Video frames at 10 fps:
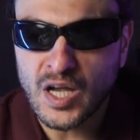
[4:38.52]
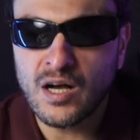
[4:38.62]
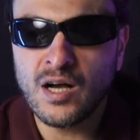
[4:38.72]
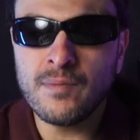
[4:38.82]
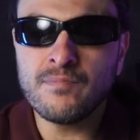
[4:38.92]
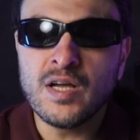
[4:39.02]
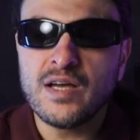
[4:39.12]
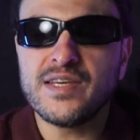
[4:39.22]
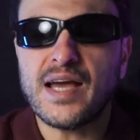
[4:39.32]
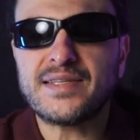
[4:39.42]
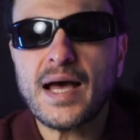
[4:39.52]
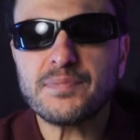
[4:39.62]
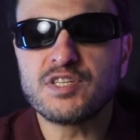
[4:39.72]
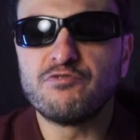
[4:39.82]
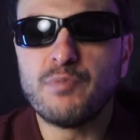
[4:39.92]
The
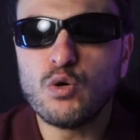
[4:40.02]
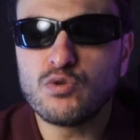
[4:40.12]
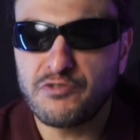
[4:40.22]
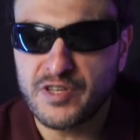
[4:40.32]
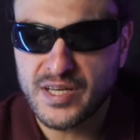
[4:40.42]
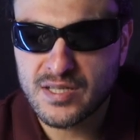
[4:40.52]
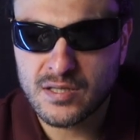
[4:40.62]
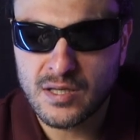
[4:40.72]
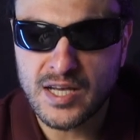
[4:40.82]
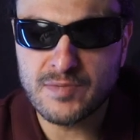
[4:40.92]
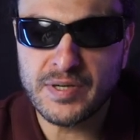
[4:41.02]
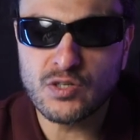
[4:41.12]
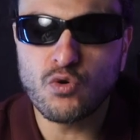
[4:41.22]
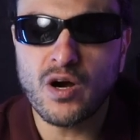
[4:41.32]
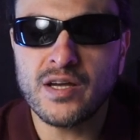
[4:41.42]
adaptive mode for this has
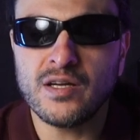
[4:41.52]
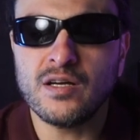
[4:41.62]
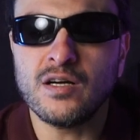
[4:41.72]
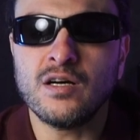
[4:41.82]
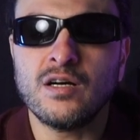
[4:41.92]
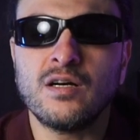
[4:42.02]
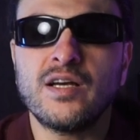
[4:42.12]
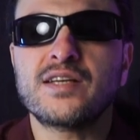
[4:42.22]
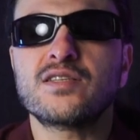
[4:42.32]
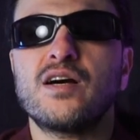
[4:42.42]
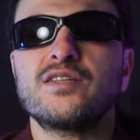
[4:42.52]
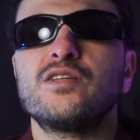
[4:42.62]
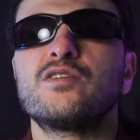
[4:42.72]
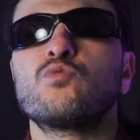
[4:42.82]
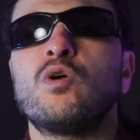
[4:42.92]
been quite
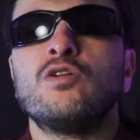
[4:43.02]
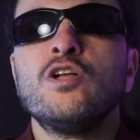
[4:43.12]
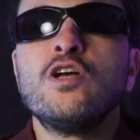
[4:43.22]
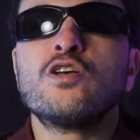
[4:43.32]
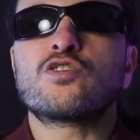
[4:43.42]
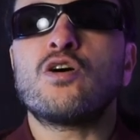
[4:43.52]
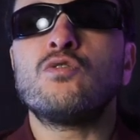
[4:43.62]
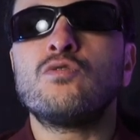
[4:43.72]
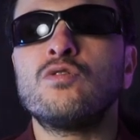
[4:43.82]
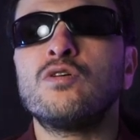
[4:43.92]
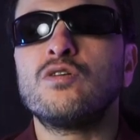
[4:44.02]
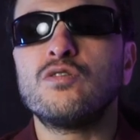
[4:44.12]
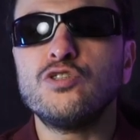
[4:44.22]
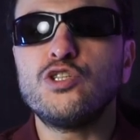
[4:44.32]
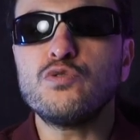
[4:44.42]
exciting as well. So
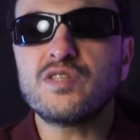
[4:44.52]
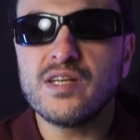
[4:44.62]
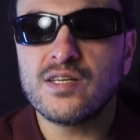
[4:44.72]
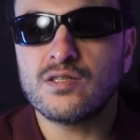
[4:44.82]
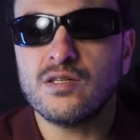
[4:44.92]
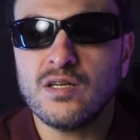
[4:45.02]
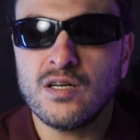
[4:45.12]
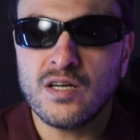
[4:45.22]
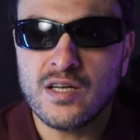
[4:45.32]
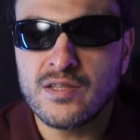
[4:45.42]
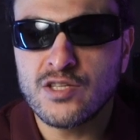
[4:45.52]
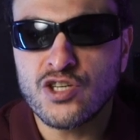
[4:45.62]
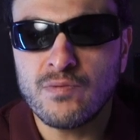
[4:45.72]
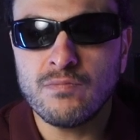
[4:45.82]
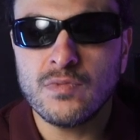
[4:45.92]
using it in the
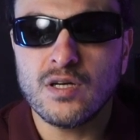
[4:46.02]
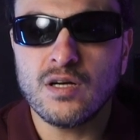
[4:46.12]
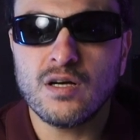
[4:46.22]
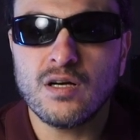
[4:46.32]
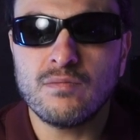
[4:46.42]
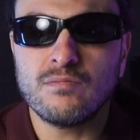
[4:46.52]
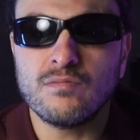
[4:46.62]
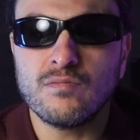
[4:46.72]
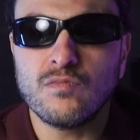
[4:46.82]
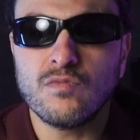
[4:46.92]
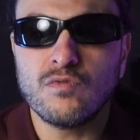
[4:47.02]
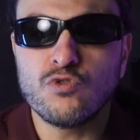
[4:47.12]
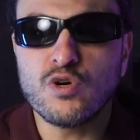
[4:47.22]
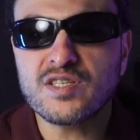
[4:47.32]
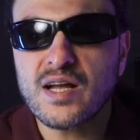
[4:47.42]
gym,
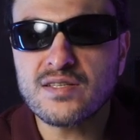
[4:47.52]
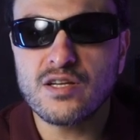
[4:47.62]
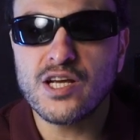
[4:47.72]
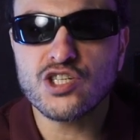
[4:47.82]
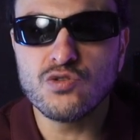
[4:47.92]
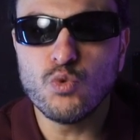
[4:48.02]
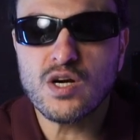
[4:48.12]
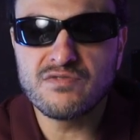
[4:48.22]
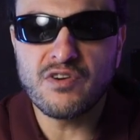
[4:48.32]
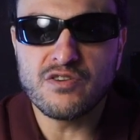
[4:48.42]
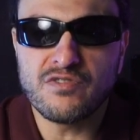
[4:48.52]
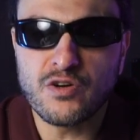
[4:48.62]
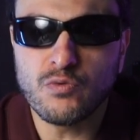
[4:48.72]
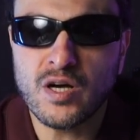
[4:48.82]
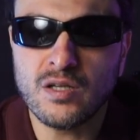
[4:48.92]
noise cancellation works very
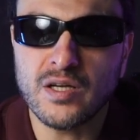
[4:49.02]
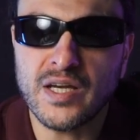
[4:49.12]
well.